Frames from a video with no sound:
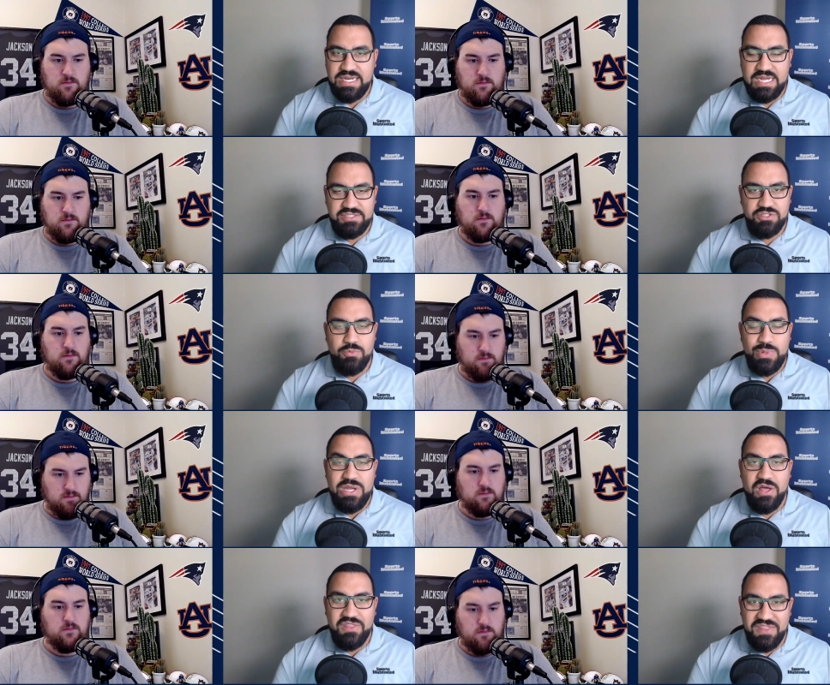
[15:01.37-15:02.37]
Speaker 1: Not sure
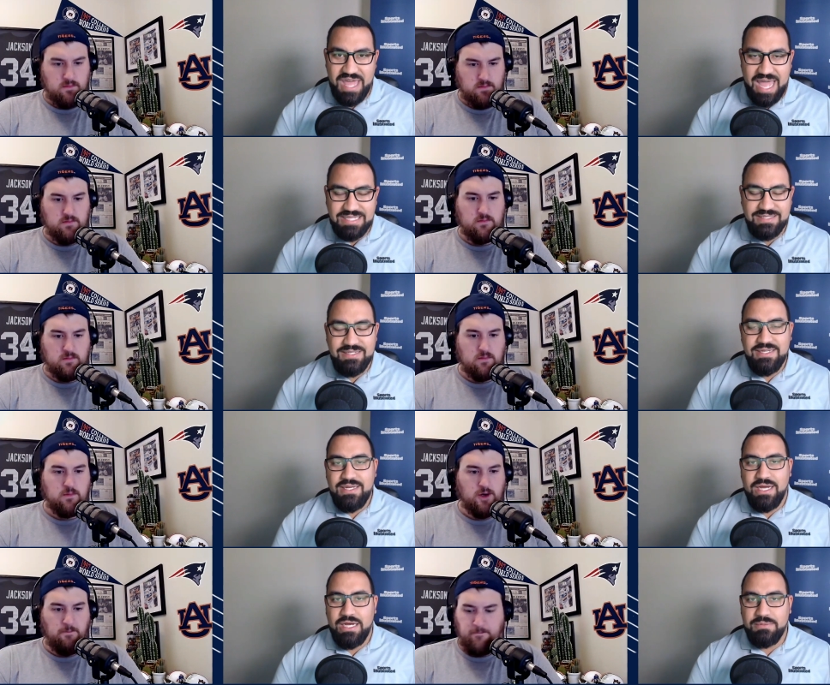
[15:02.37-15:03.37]
beyond that.
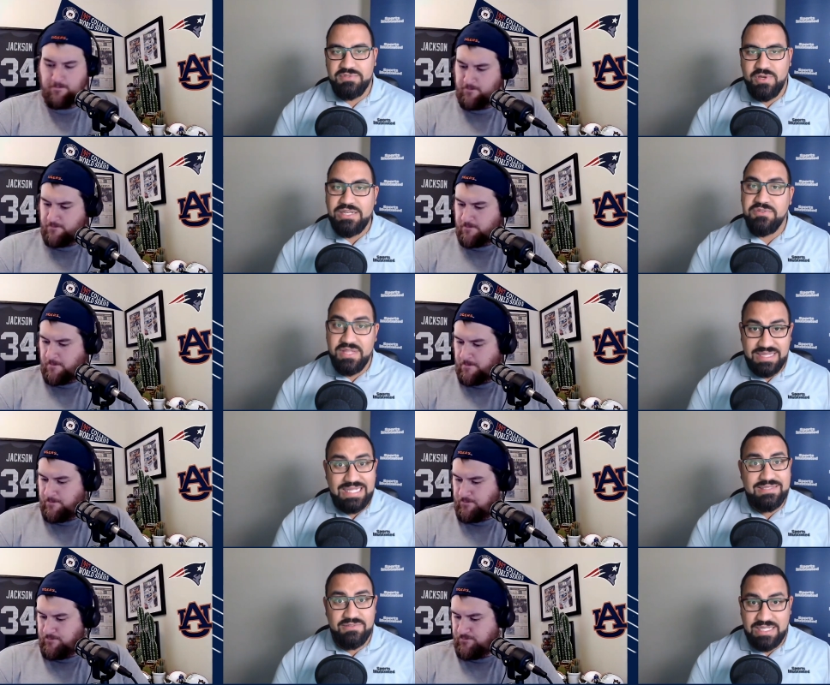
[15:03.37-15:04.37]
Okay. Um, so I do think
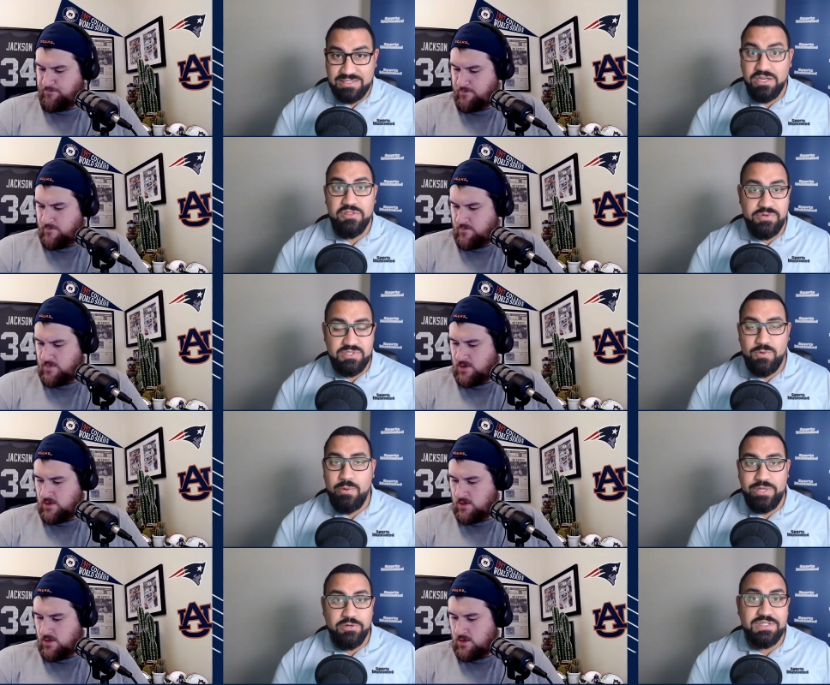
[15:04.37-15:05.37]
that's that's another reason why
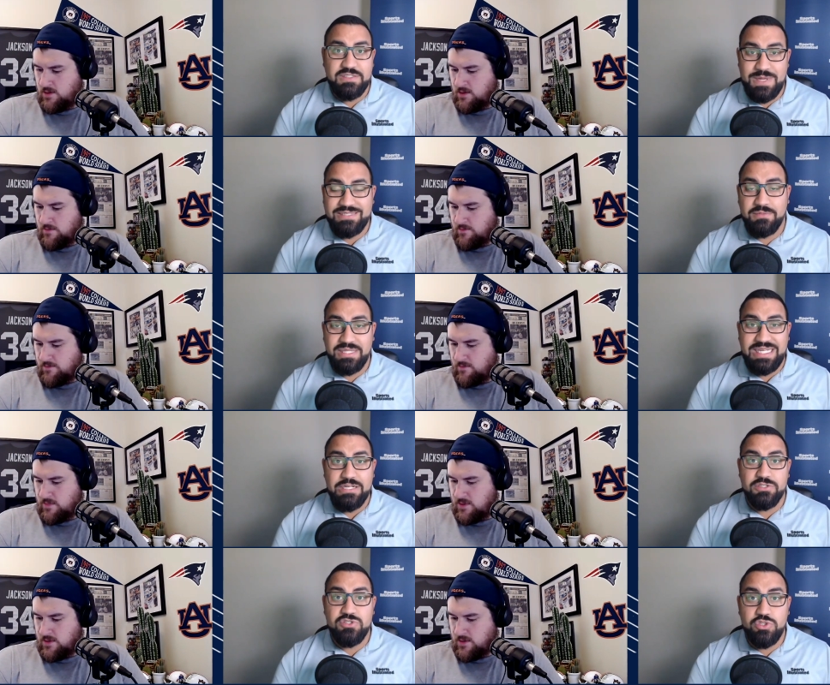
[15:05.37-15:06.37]
we don't expect something
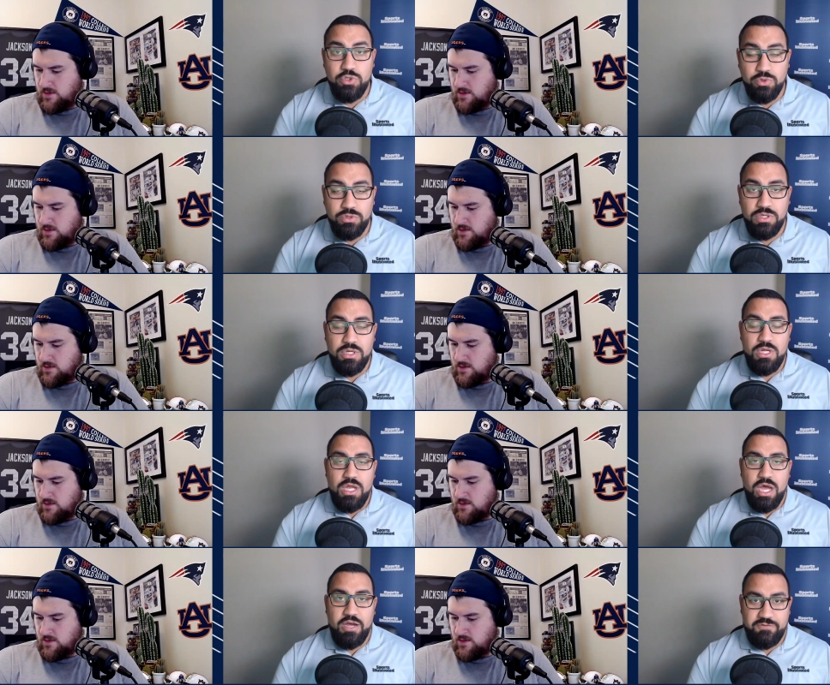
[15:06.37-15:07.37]
here soon
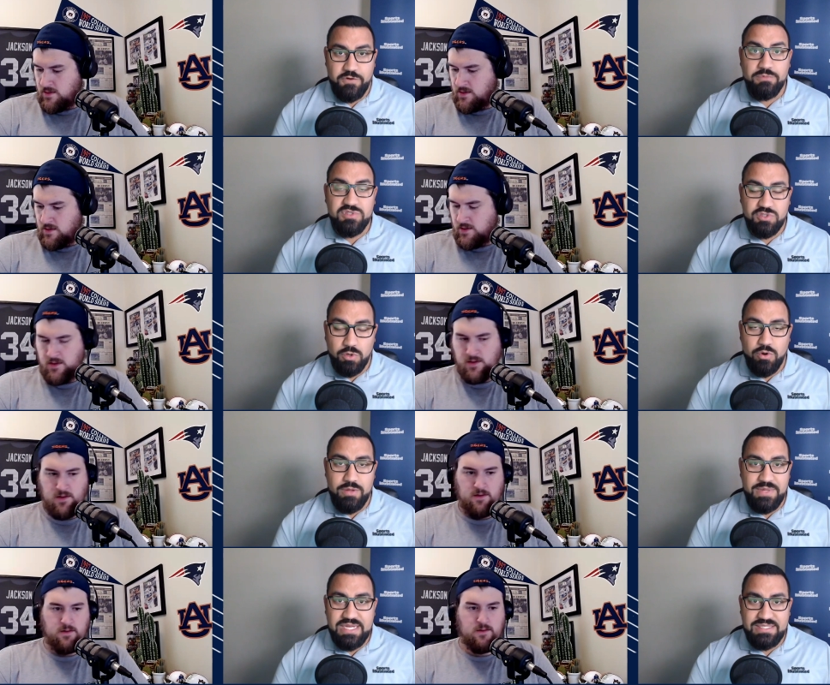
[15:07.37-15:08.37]
uh, from
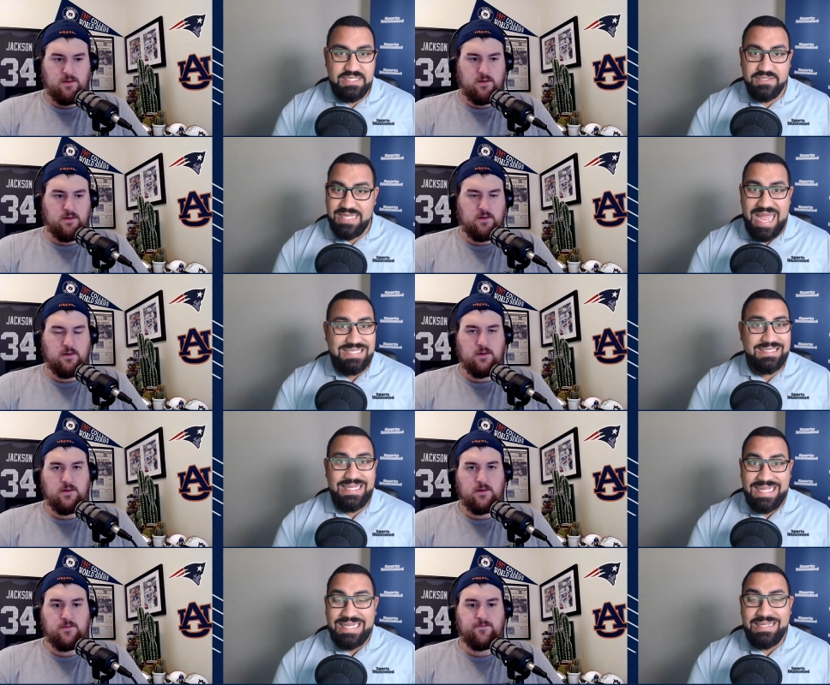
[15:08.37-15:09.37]
Sorey because he just hasn't
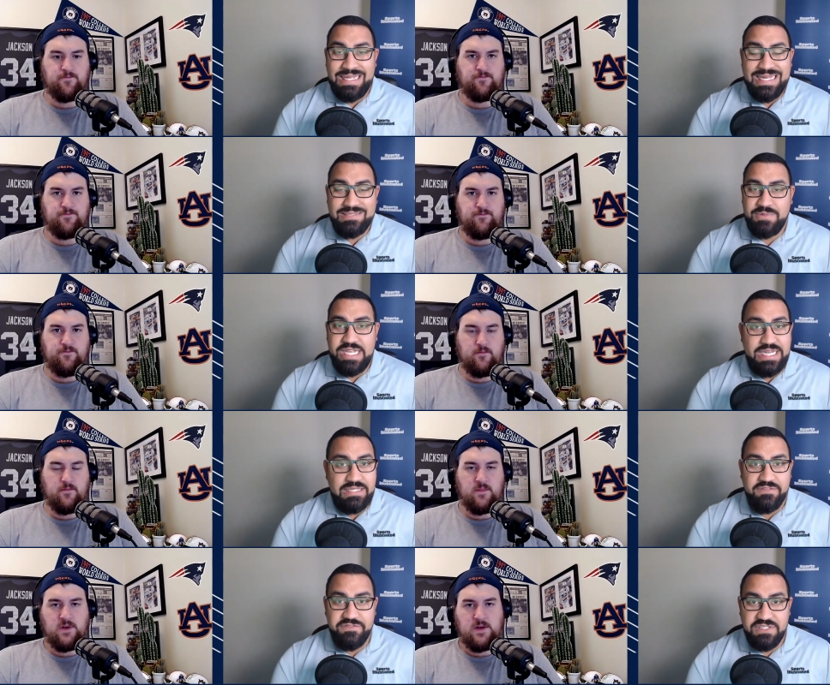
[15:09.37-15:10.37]
hit. He hasn't been
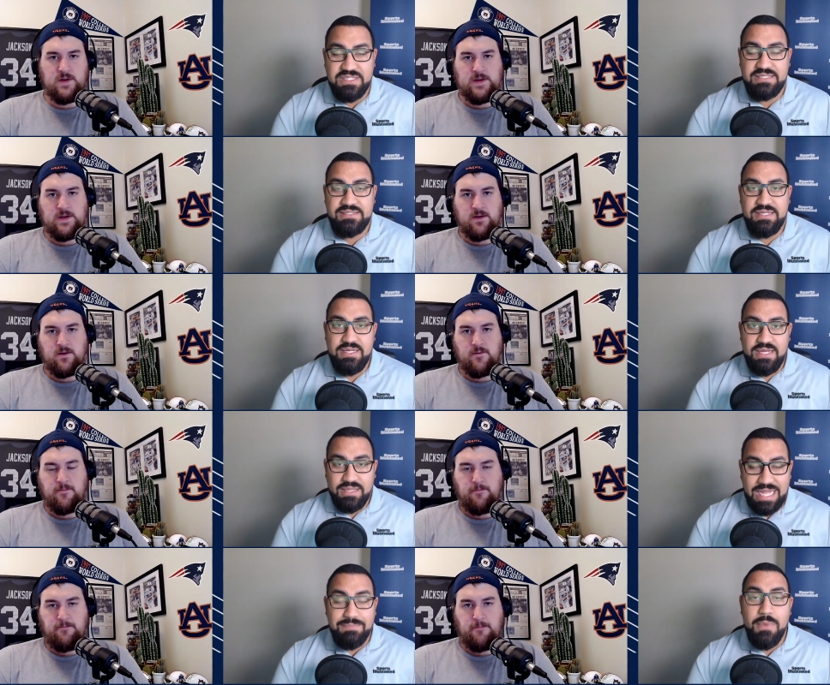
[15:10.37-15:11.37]
hitting the visits
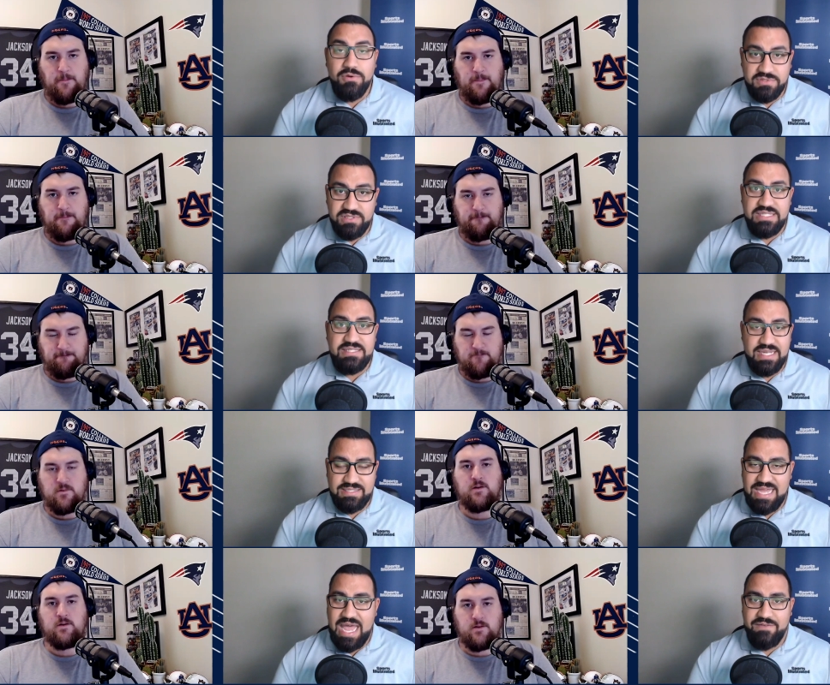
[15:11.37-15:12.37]
like most of these
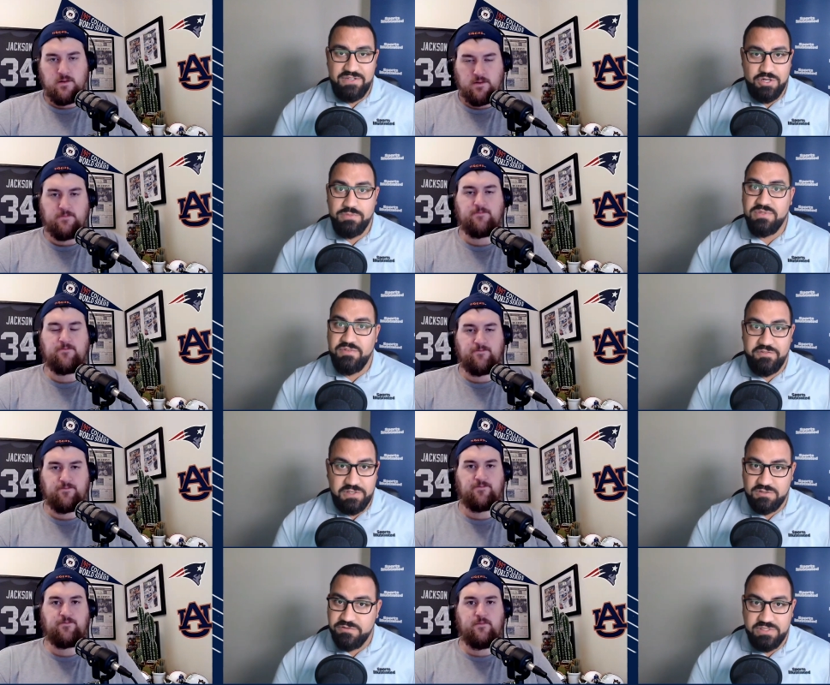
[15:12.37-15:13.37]
kids have in terms of
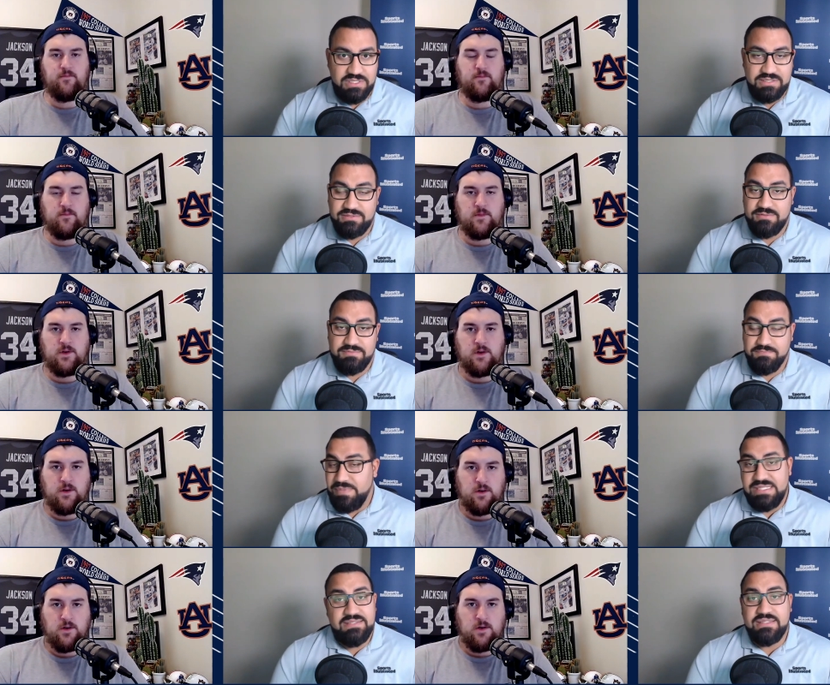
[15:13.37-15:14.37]
official visits,
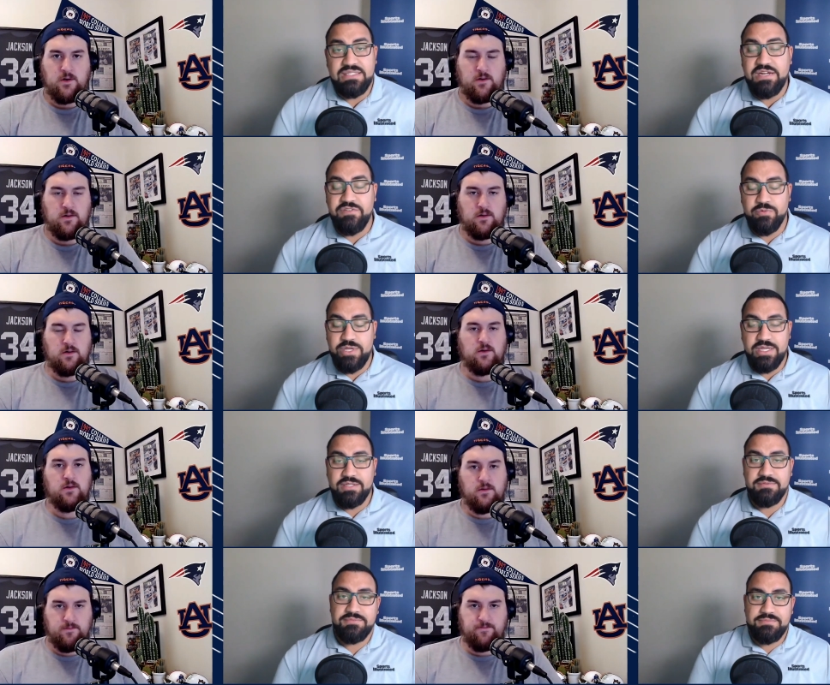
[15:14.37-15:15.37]
basically every weekend.
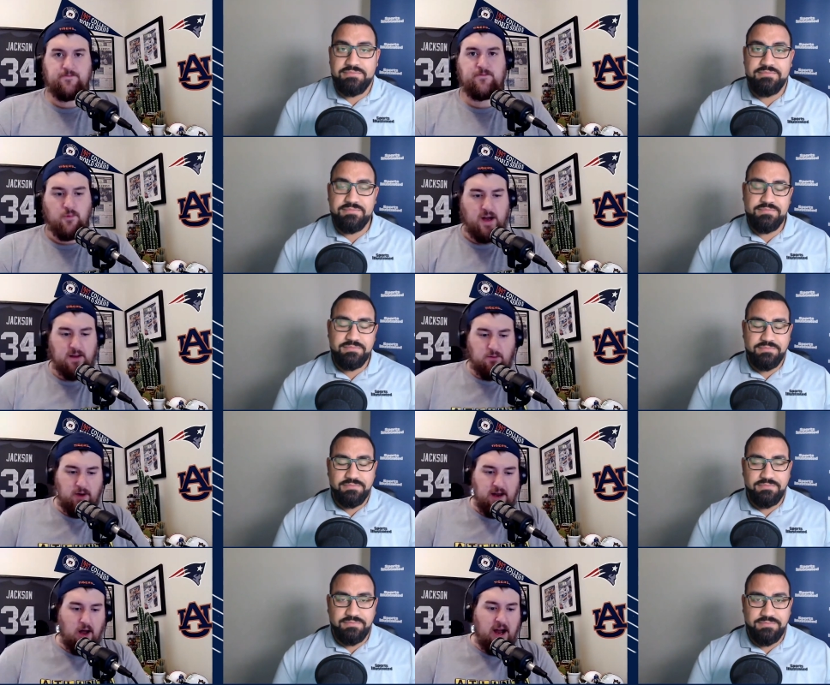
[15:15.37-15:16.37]
Speaker 2: Right,
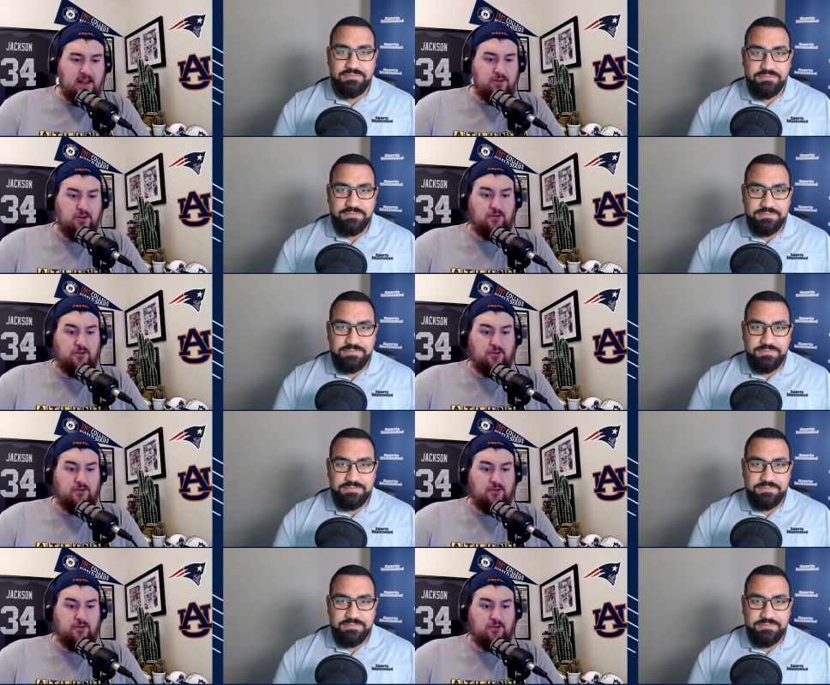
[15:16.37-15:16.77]
right. All right. There are